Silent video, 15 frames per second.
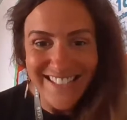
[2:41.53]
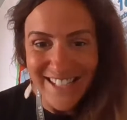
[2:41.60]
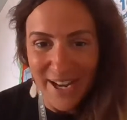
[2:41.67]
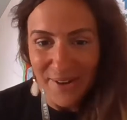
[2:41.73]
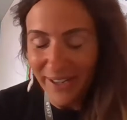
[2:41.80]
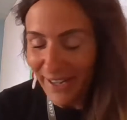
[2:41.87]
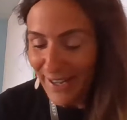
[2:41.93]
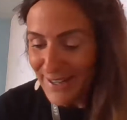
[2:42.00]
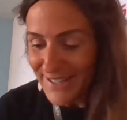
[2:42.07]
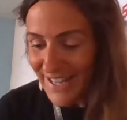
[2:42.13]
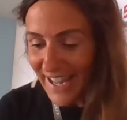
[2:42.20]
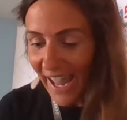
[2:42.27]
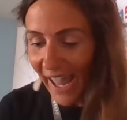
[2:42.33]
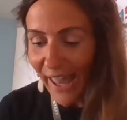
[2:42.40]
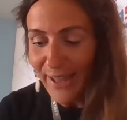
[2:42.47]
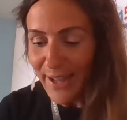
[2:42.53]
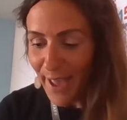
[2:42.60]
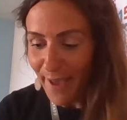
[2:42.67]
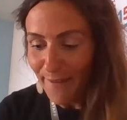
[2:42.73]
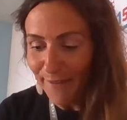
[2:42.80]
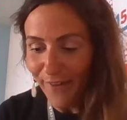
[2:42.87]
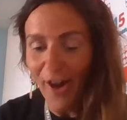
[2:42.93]
so, Izzy in
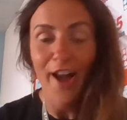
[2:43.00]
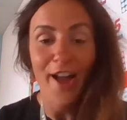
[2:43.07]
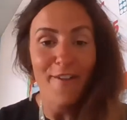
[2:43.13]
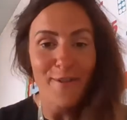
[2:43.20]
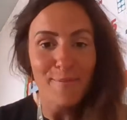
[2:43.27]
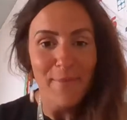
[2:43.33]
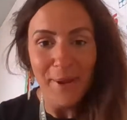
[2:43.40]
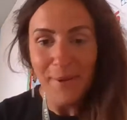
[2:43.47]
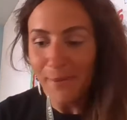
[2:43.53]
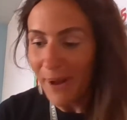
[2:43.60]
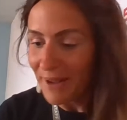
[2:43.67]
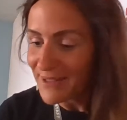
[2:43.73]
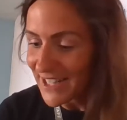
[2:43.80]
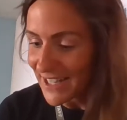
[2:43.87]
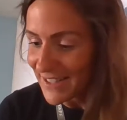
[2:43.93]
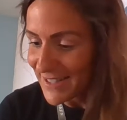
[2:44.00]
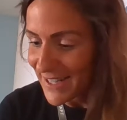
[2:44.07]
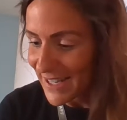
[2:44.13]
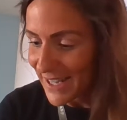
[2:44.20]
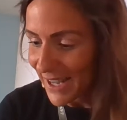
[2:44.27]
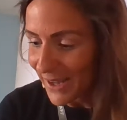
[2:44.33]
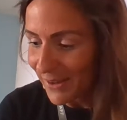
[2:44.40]
year five, a big well done
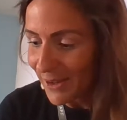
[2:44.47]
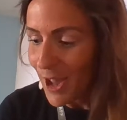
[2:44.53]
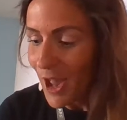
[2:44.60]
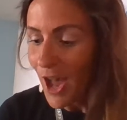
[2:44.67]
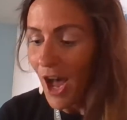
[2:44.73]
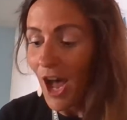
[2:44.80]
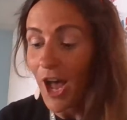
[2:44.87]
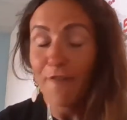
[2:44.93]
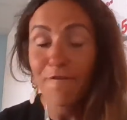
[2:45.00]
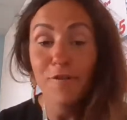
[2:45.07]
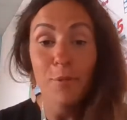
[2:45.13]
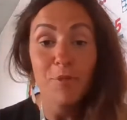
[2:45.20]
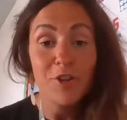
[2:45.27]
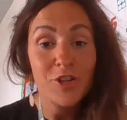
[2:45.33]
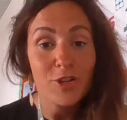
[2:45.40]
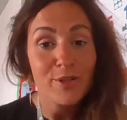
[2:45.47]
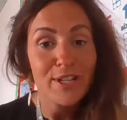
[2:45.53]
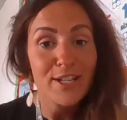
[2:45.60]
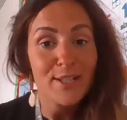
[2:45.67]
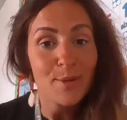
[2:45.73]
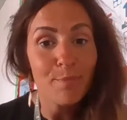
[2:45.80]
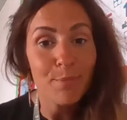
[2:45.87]
to you uh, for
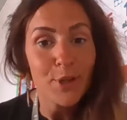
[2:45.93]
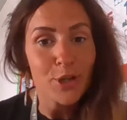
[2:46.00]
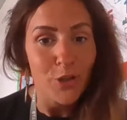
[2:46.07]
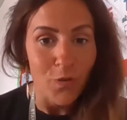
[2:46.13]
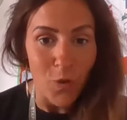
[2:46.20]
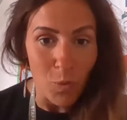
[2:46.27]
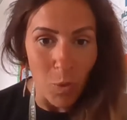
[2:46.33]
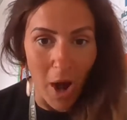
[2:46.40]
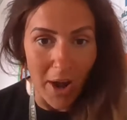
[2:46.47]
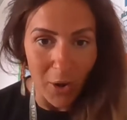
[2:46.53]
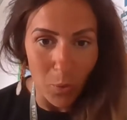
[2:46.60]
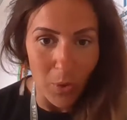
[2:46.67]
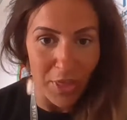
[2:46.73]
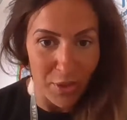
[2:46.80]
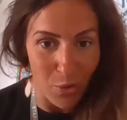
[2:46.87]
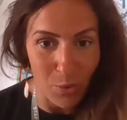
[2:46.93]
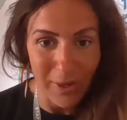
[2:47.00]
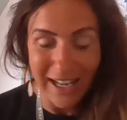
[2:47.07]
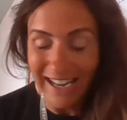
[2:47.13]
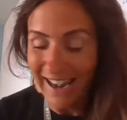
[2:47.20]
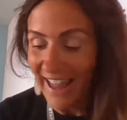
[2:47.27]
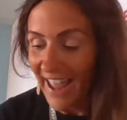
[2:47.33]
producing some beautiful work with your
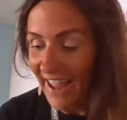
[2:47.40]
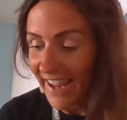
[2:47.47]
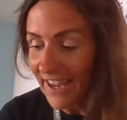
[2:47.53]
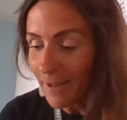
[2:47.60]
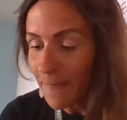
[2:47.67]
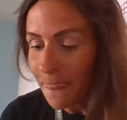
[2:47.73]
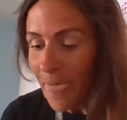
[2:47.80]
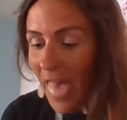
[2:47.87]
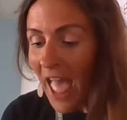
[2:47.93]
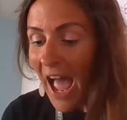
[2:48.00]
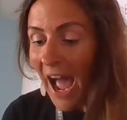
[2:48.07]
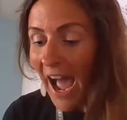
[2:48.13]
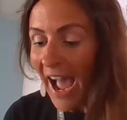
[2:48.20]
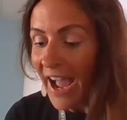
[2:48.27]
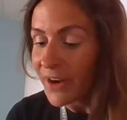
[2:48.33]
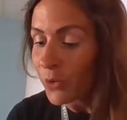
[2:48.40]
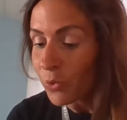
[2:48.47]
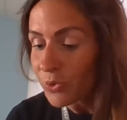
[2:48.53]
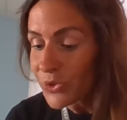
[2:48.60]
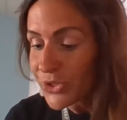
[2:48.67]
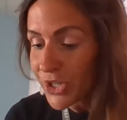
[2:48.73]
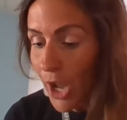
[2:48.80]
clay. And
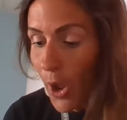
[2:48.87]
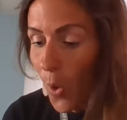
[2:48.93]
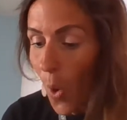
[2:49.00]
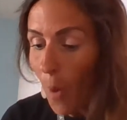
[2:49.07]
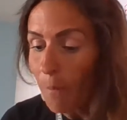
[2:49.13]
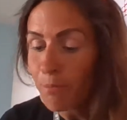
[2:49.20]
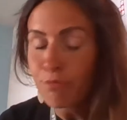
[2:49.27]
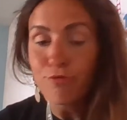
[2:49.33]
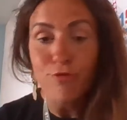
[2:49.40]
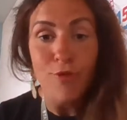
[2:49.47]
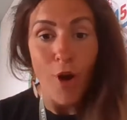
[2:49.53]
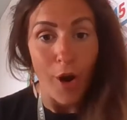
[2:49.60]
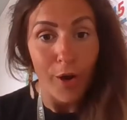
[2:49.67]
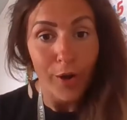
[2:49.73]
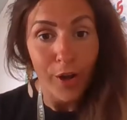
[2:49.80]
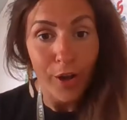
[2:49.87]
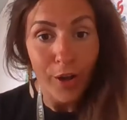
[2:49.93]
also Brooke.